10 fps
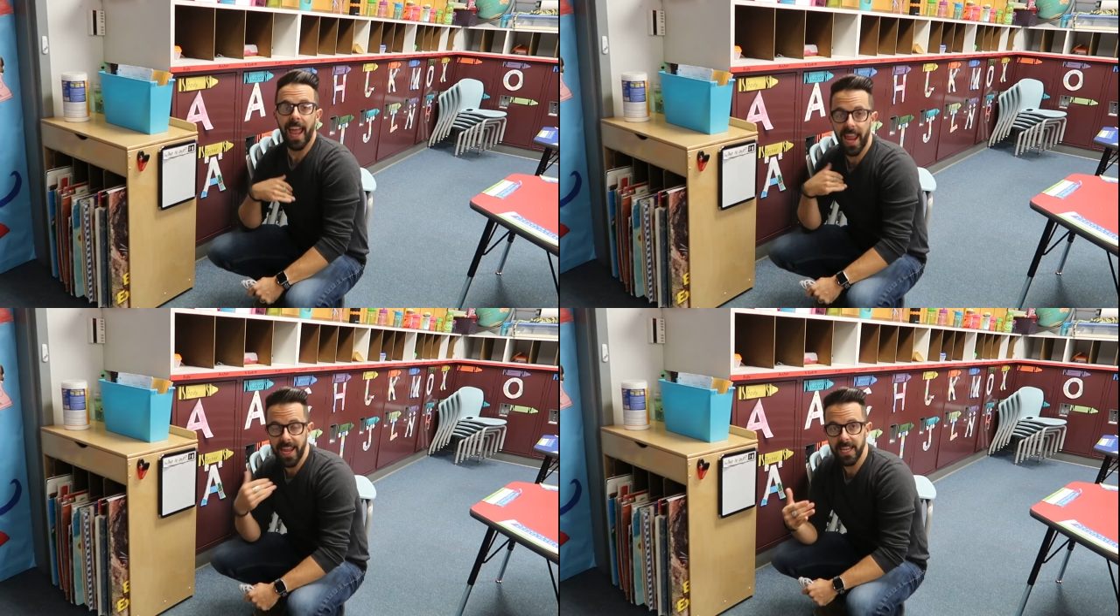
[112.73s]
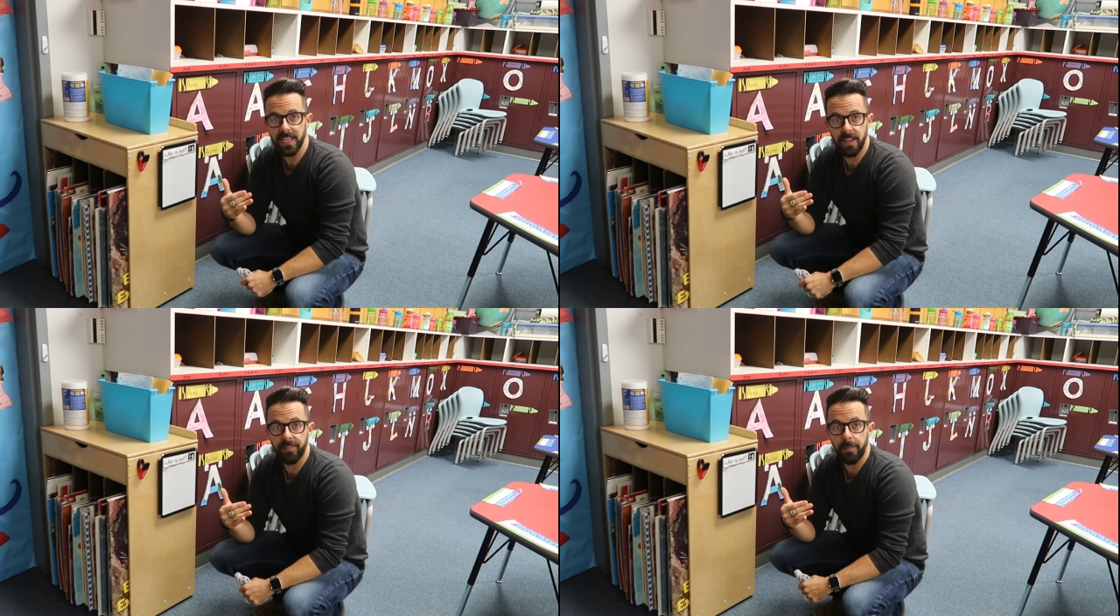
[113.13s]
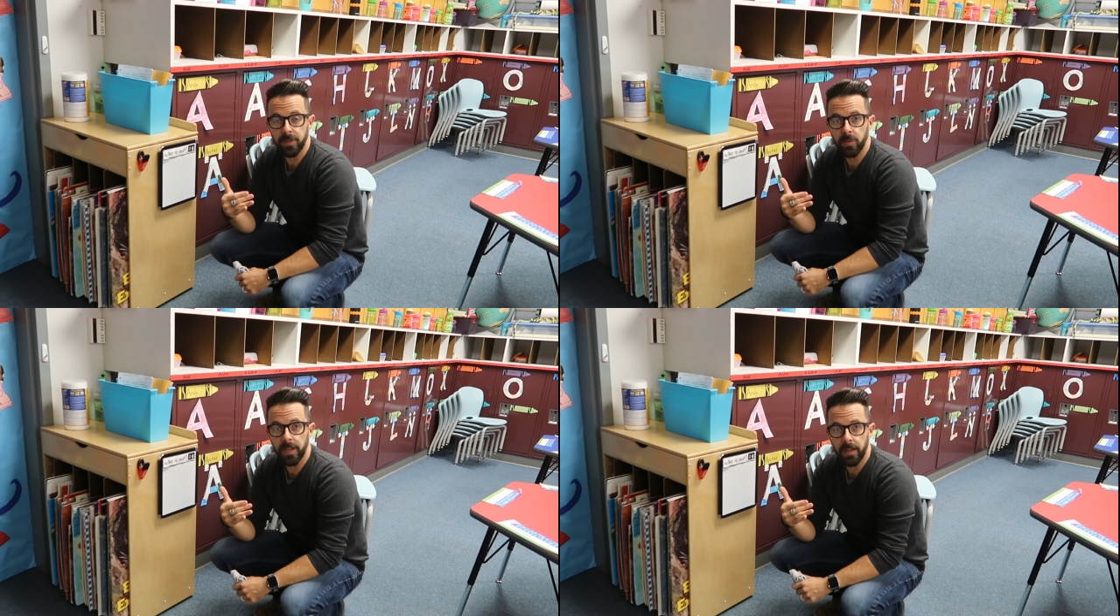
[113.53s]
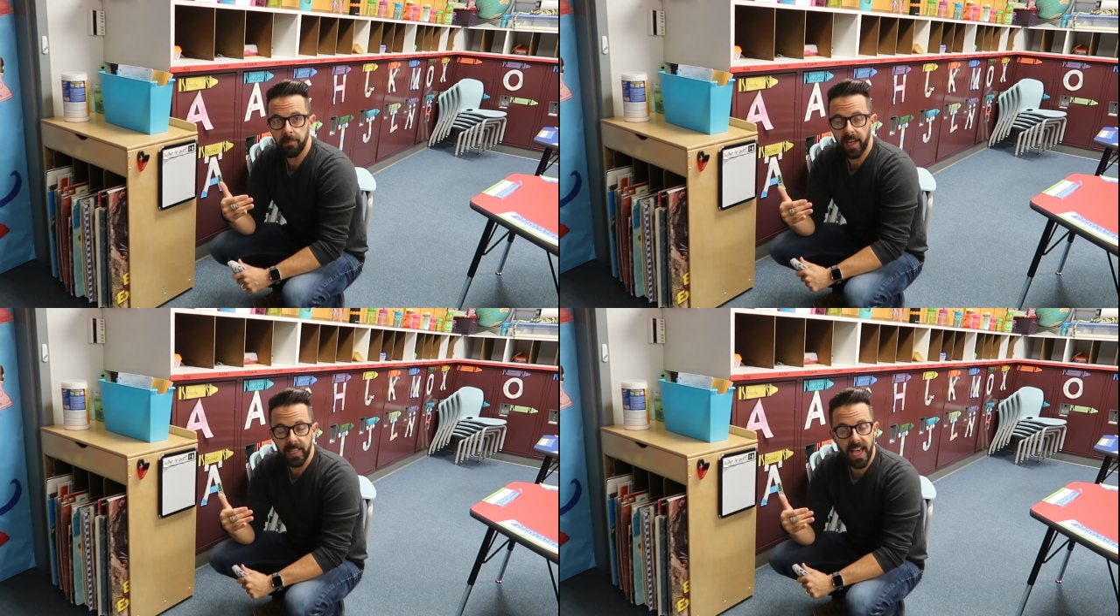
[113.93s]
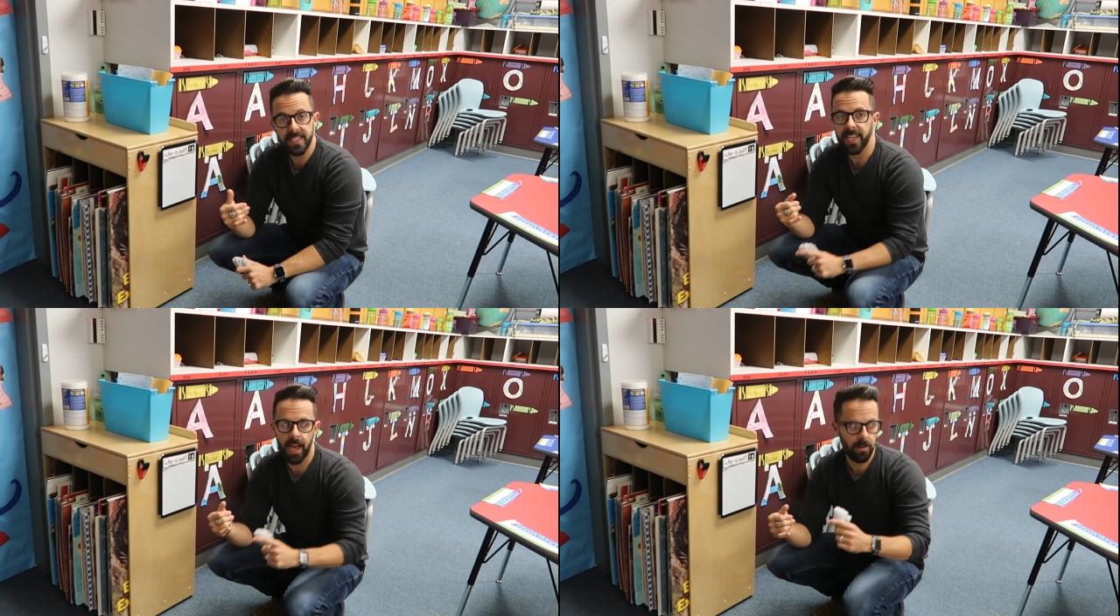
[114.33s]
And if I'm doing my
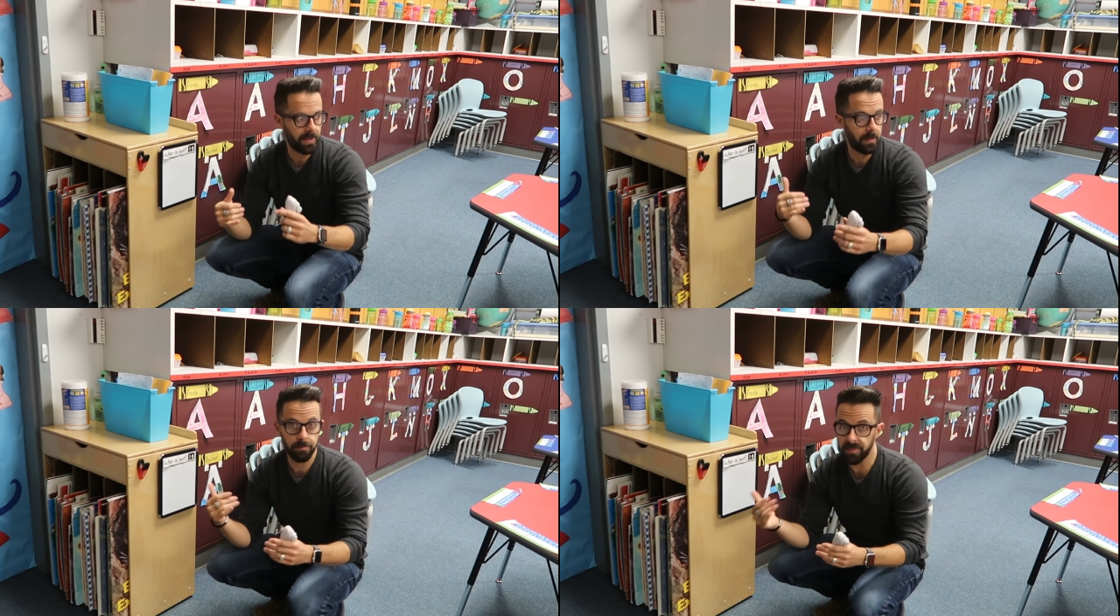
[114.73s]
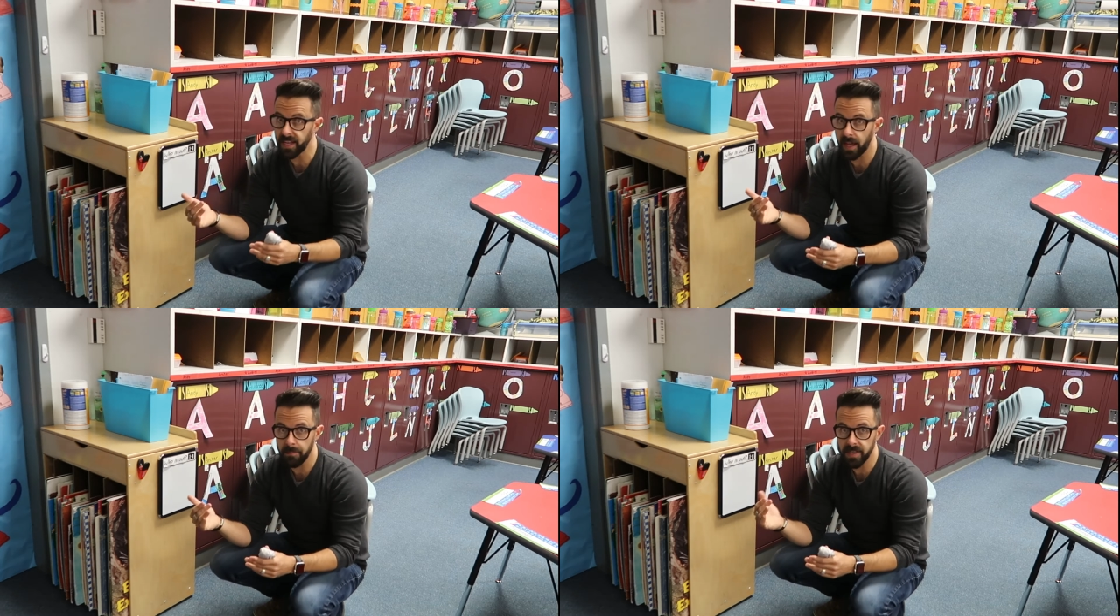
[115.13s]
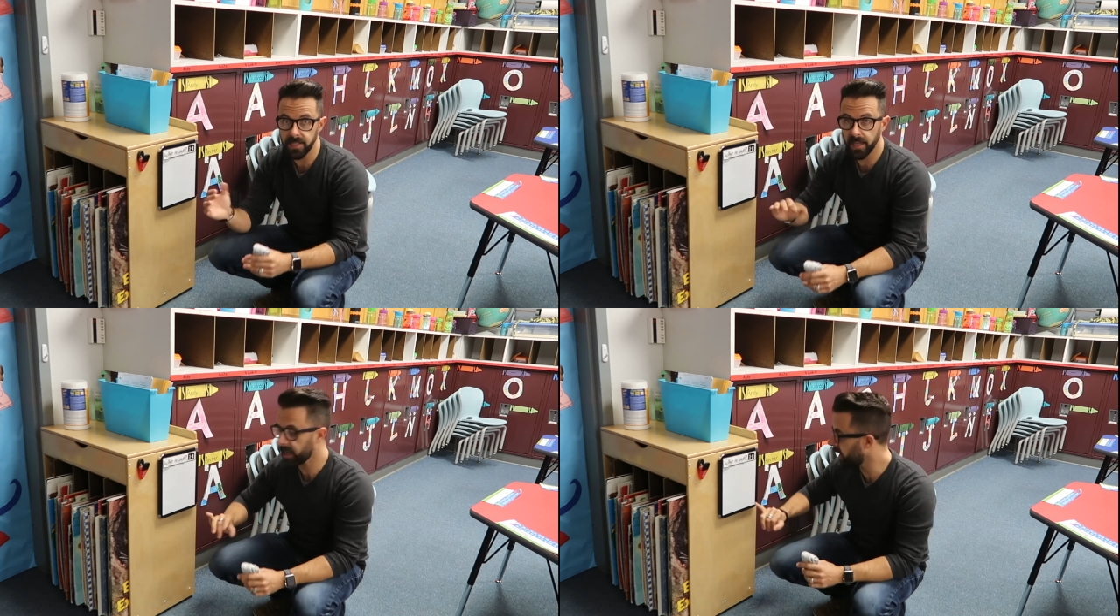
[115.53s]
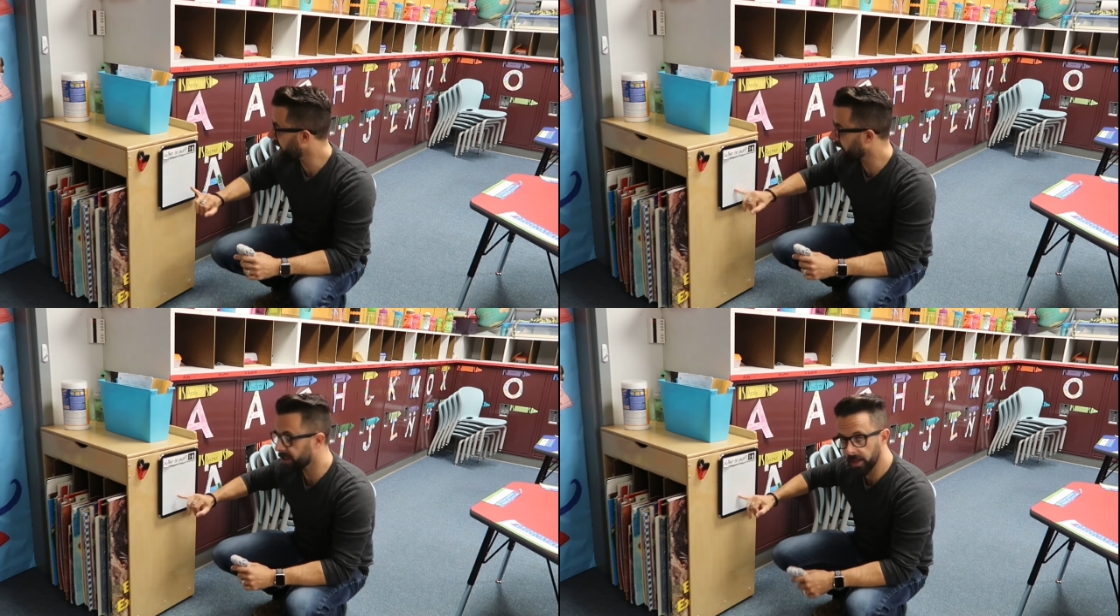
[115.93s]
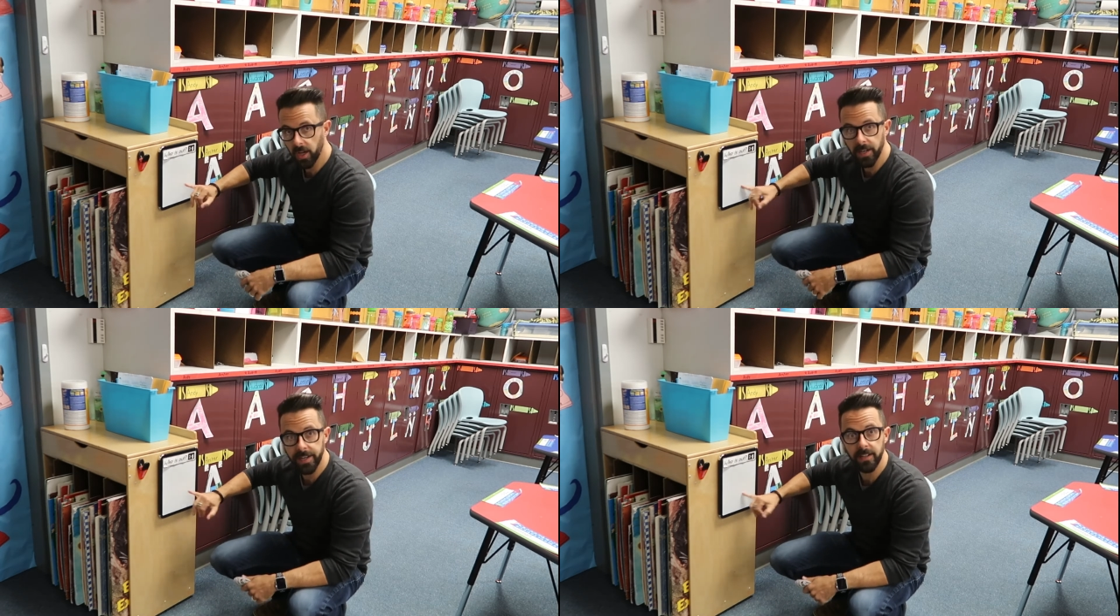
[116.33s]
class count and I think I'm missing a kid, I can
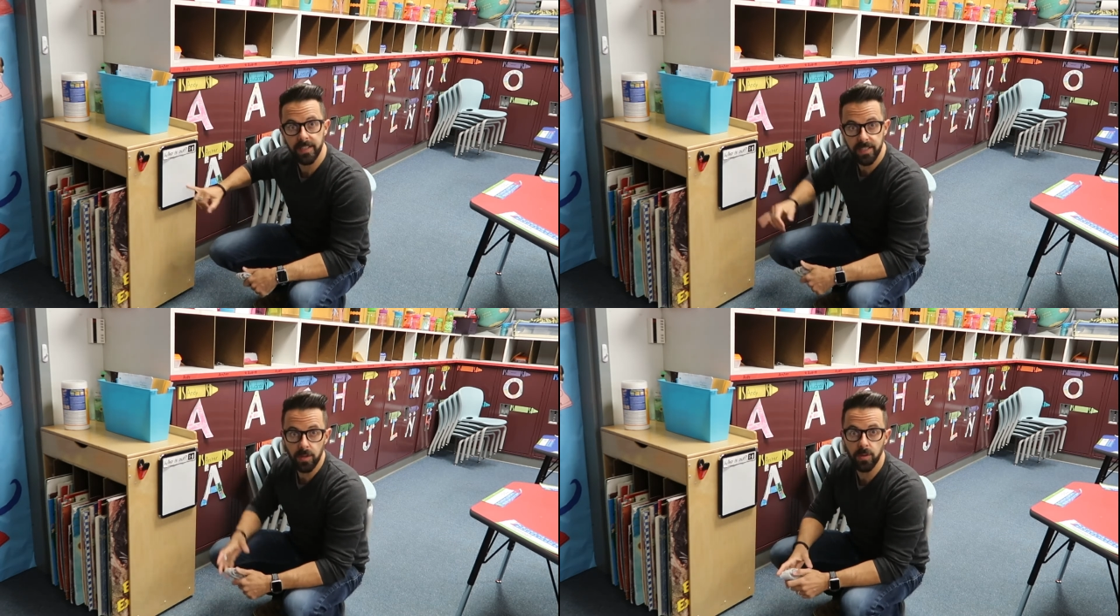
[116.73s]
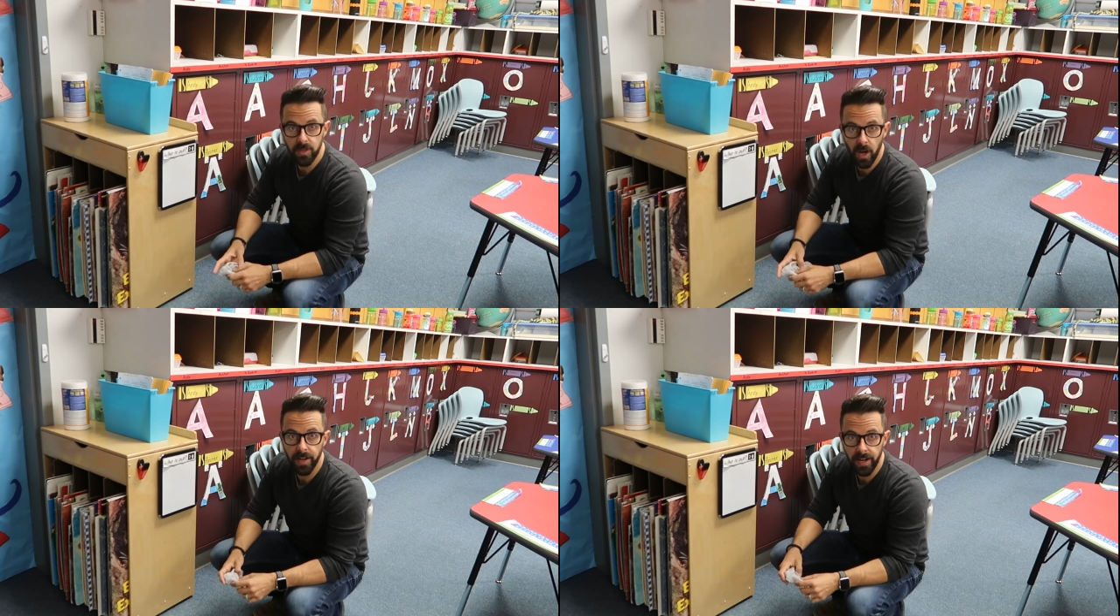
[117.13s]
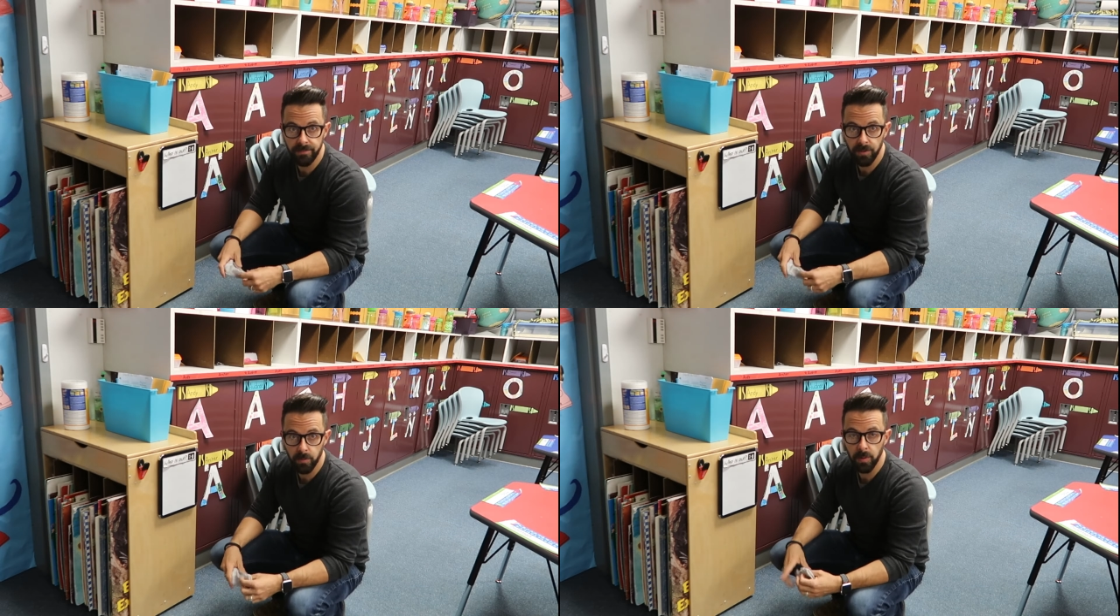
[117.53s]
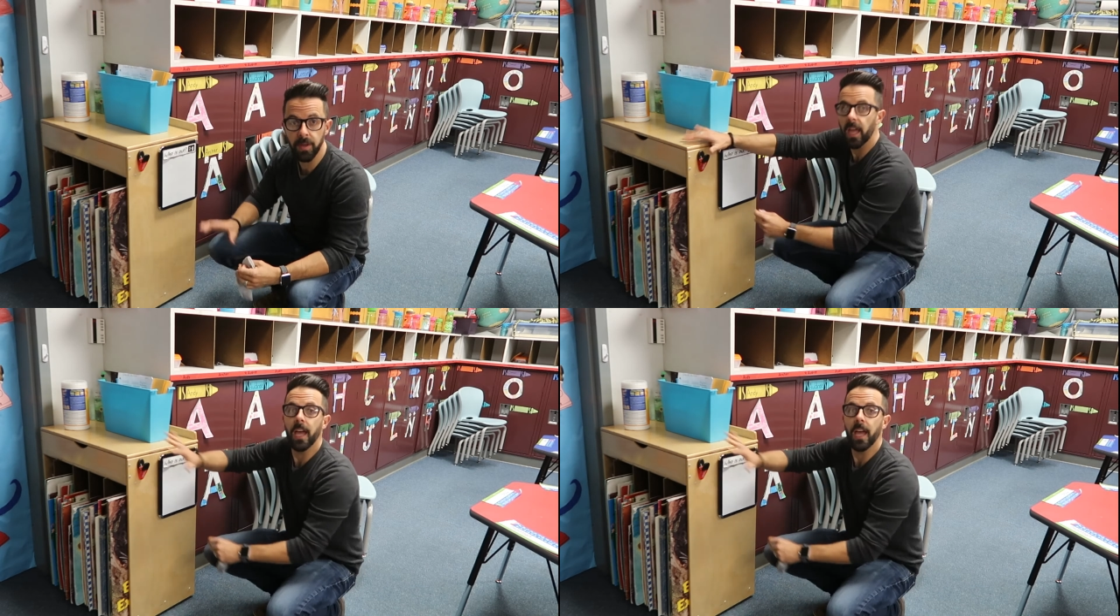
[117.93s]
look on here to see who's gone out of the room.